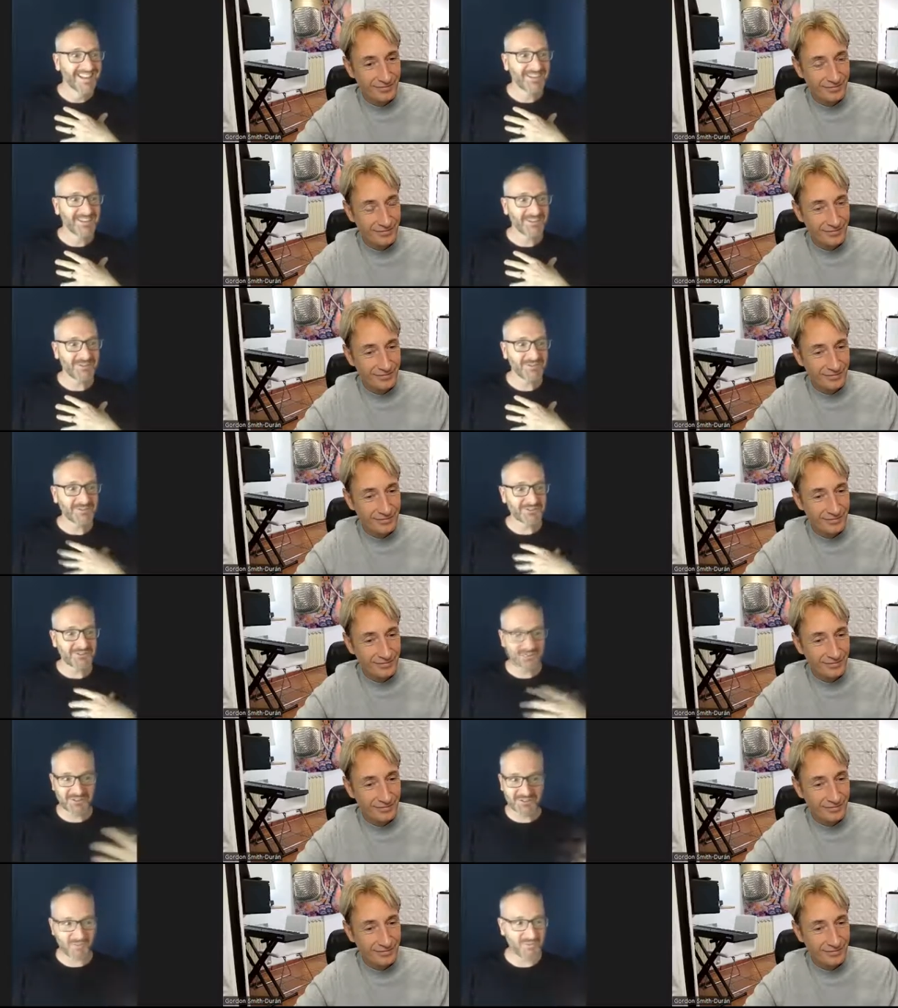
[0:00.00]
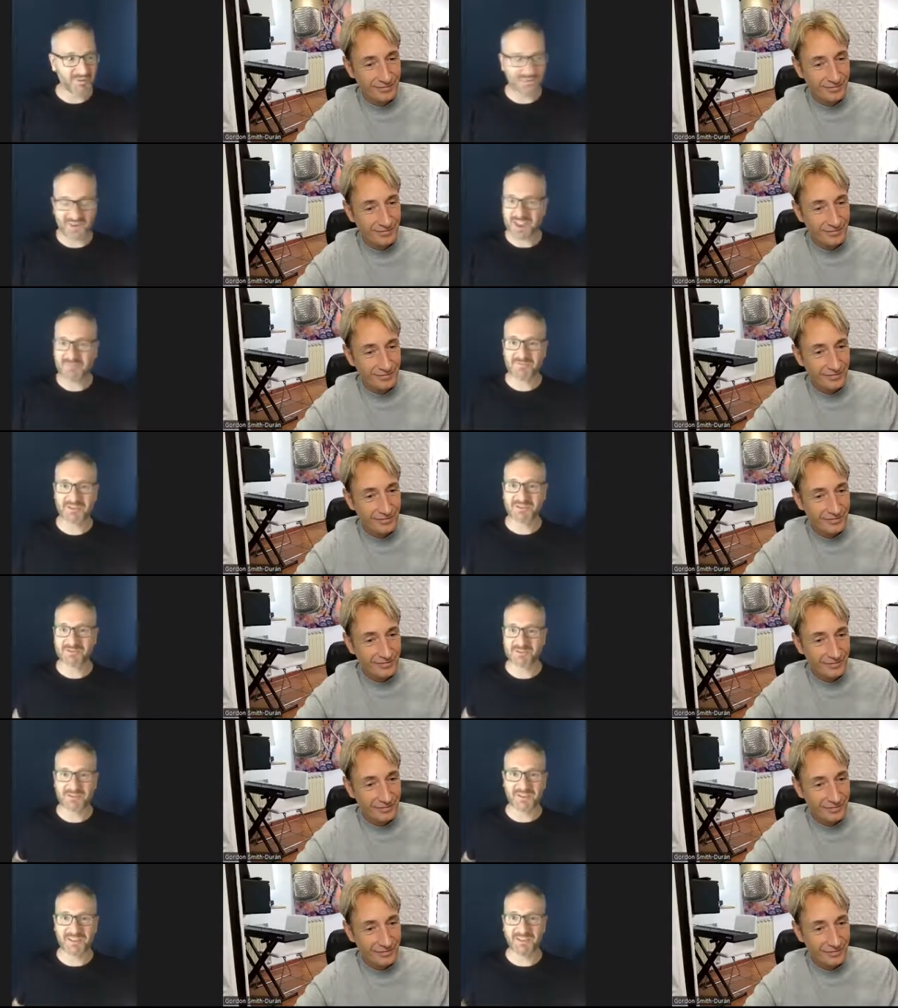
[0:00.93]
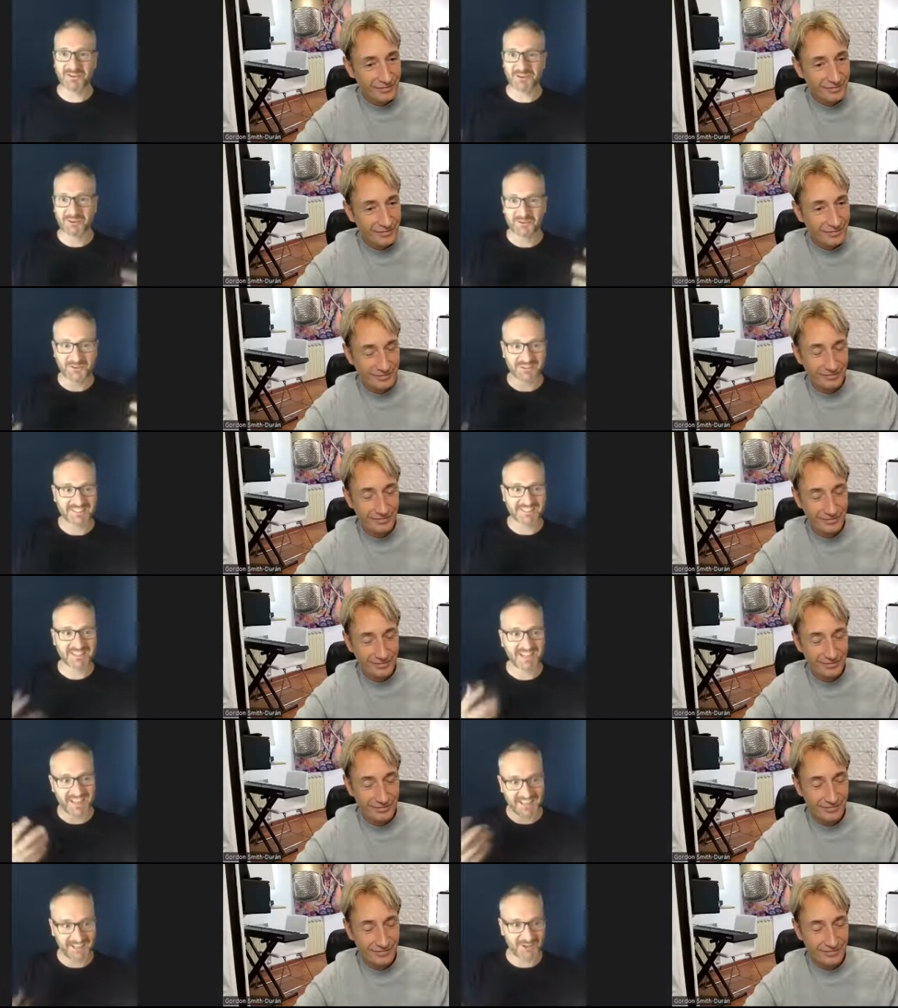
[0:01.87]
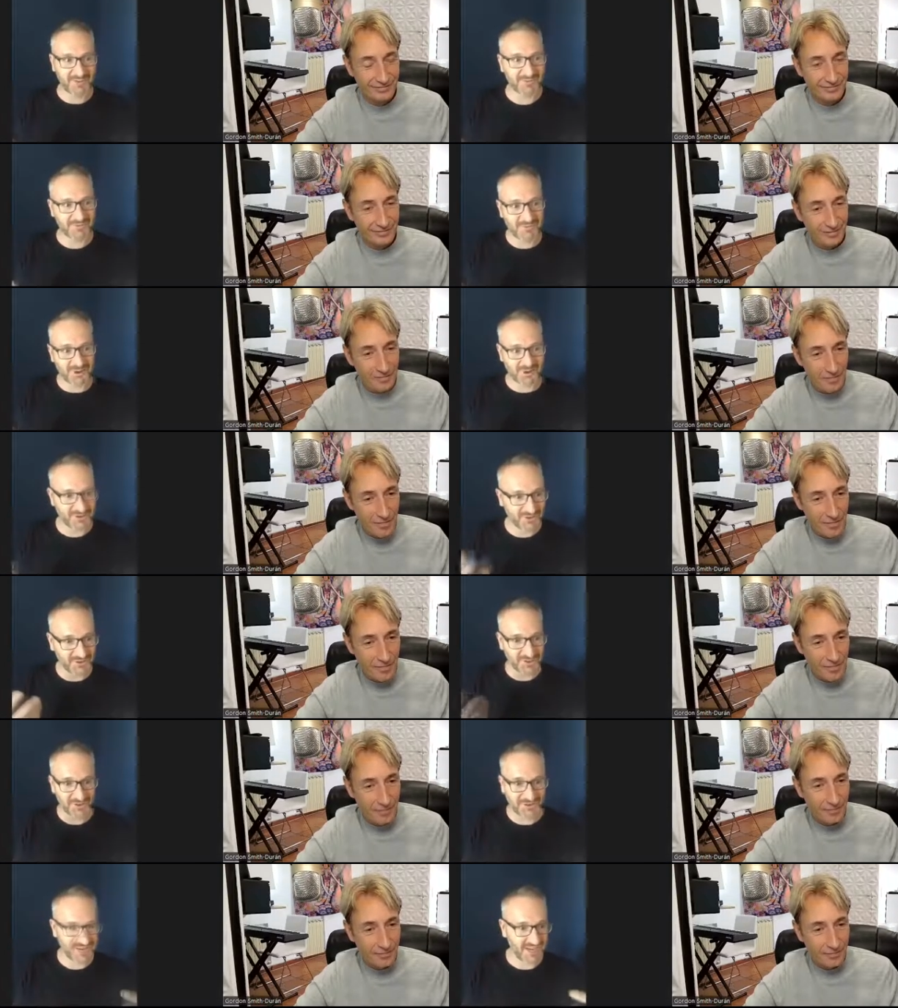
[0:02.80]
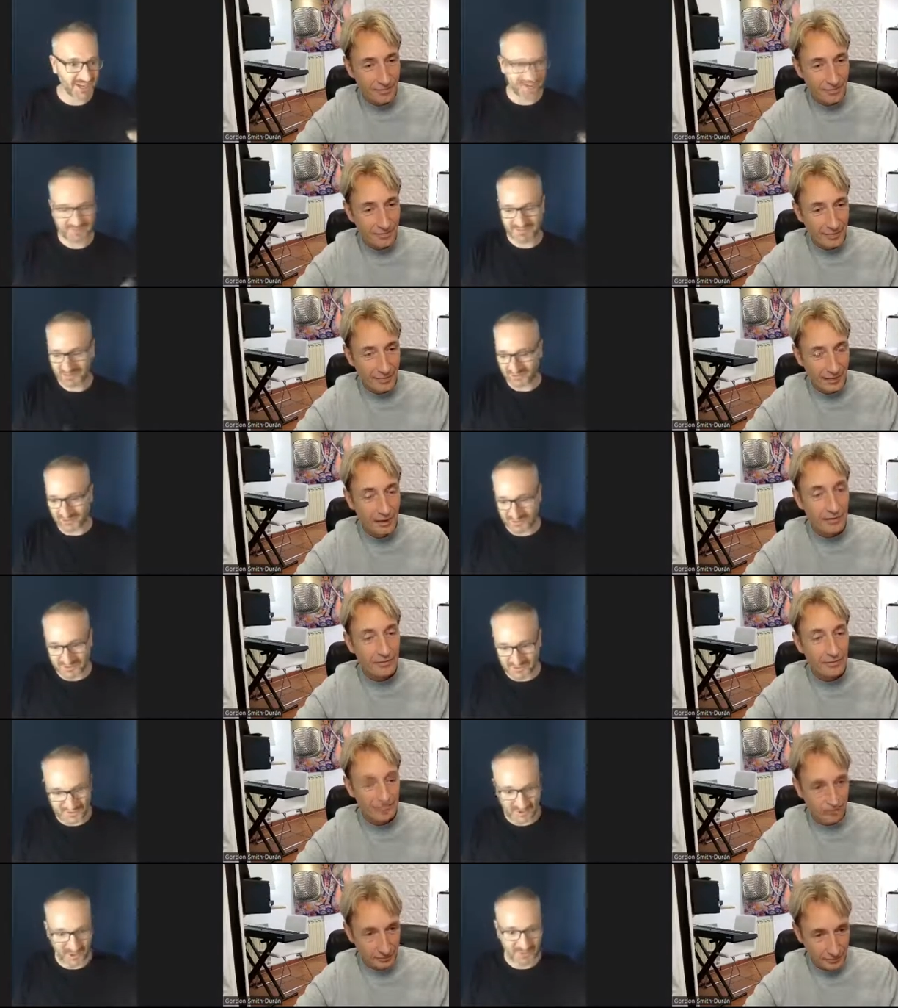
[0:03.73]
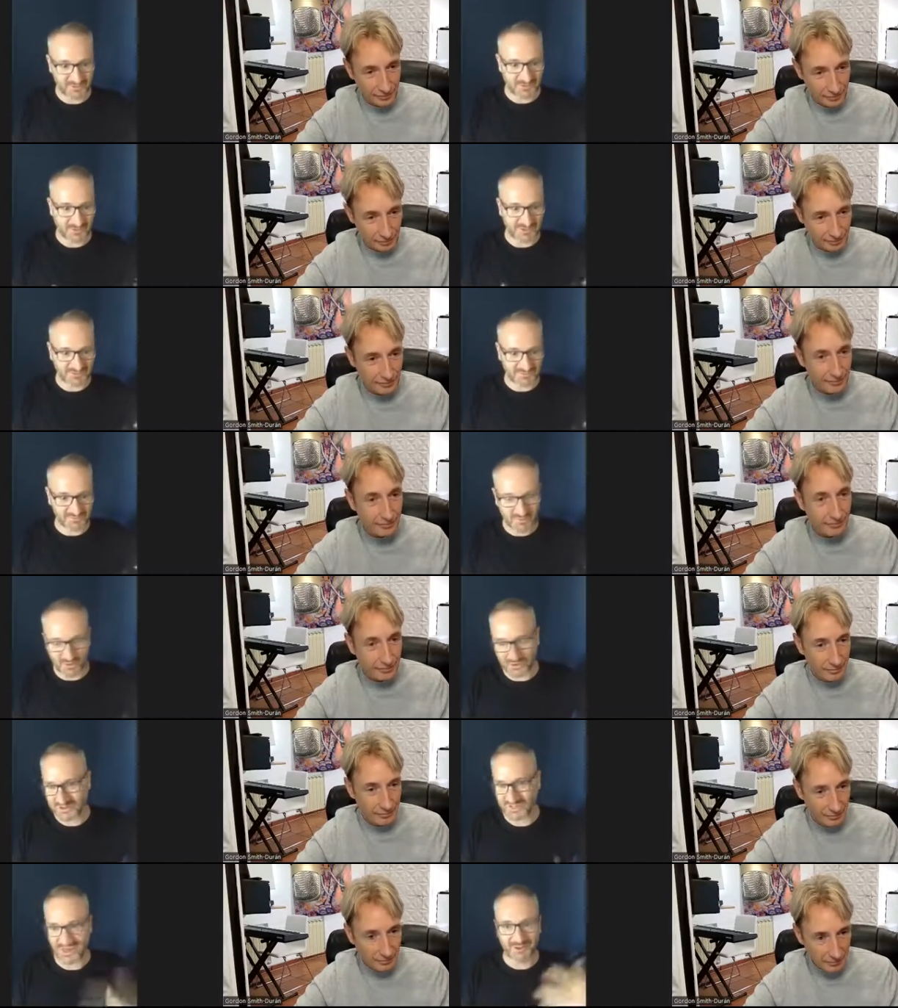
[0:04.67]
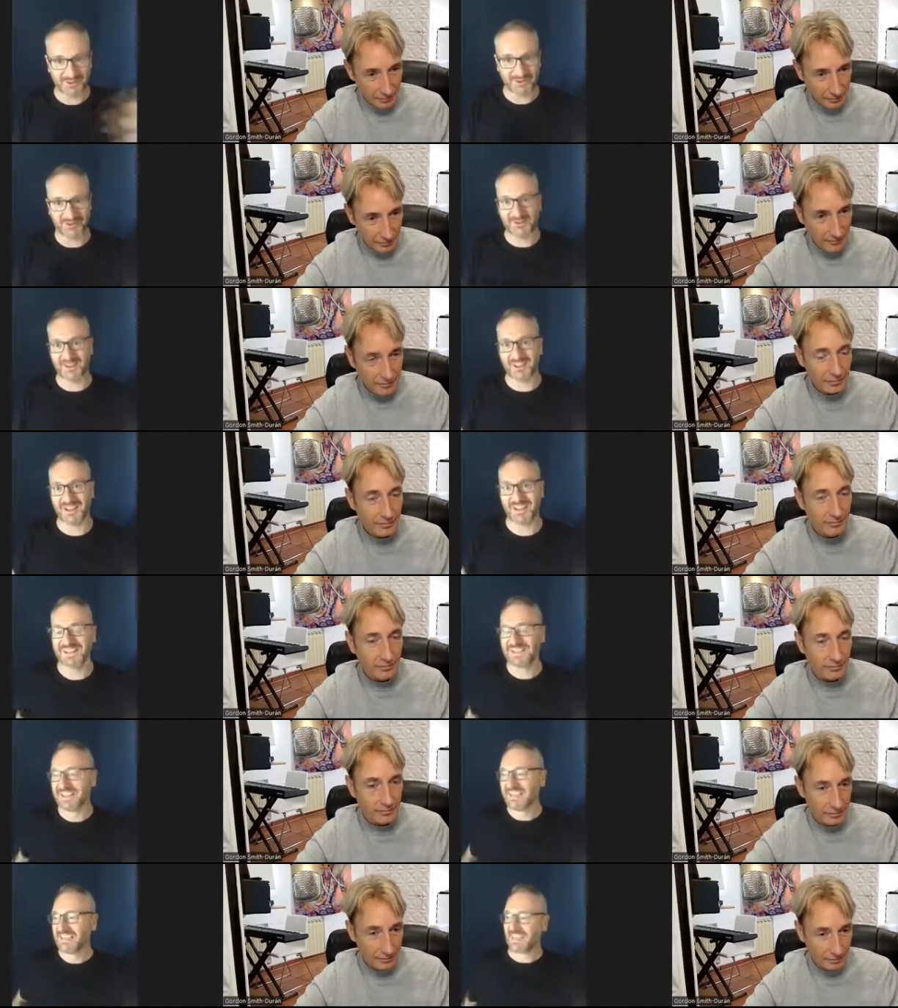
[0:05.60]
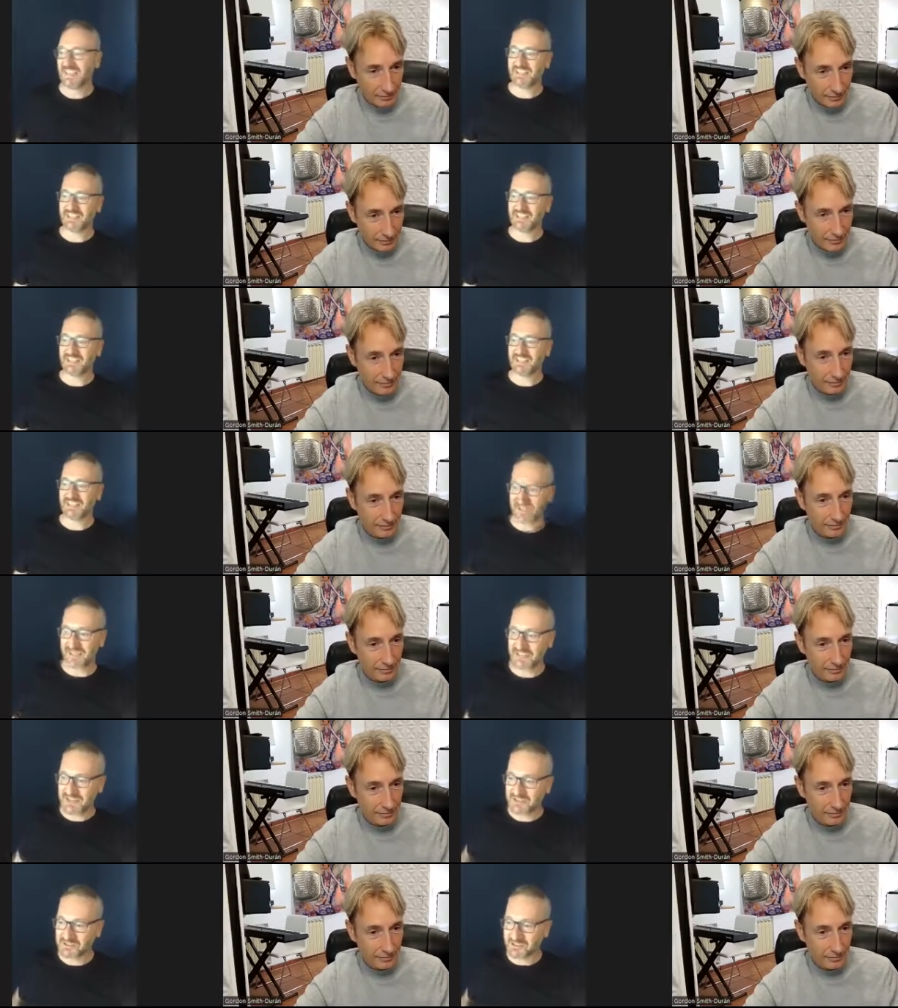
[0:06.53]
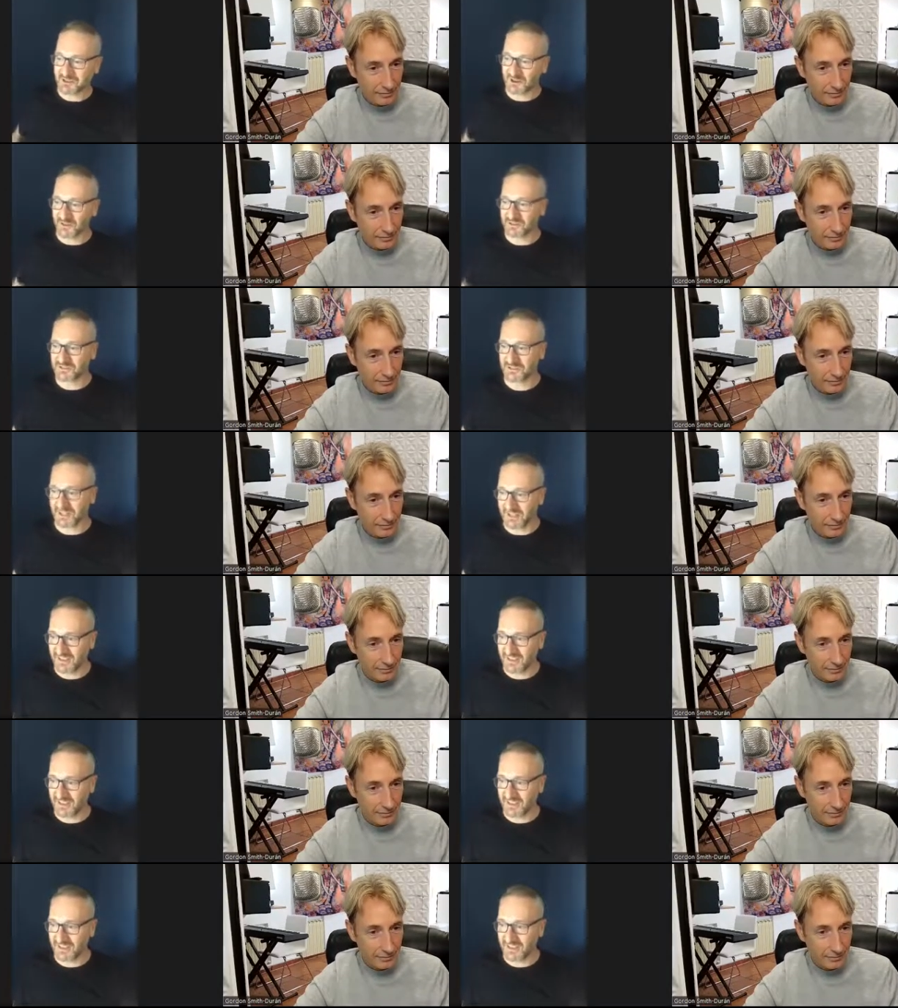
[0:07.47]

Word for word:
Speaker 1: you were just super famous for me. You know, you were this guy that I was watching all the time. You had loads of followers and books out and all that, and you were right there. So I was like,